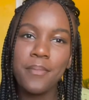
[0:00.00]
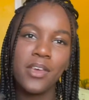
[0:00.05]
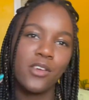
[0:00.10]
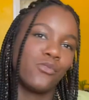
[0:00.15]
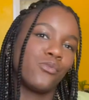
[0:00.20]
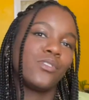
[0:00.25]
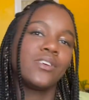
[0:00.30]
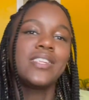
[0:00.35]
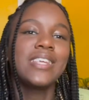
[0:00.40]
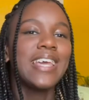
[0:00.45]
it
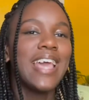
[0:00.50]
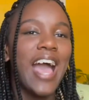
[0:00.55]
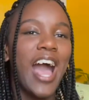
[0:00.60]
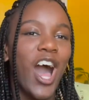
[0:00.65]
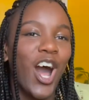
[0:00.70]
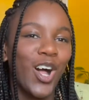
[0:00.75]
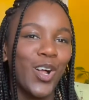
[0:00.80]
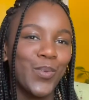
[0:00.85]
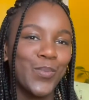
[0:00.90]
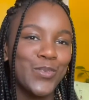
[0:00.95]
really
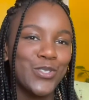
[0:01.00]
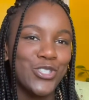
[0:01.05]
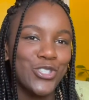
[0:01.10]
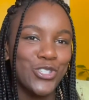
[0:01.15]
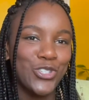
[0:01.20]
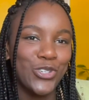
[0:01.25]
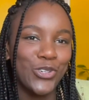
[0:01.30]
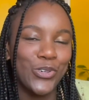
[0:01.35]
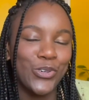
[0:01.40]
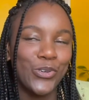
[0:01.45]
helps
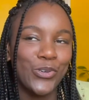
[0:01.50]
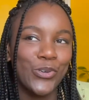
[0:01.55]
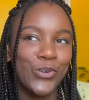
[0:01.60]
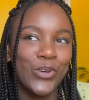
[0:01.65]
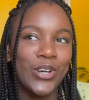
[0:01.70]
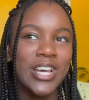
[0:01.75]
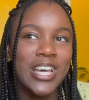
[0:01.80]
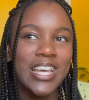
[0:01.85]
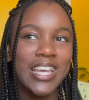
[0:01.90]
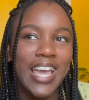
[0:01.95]
to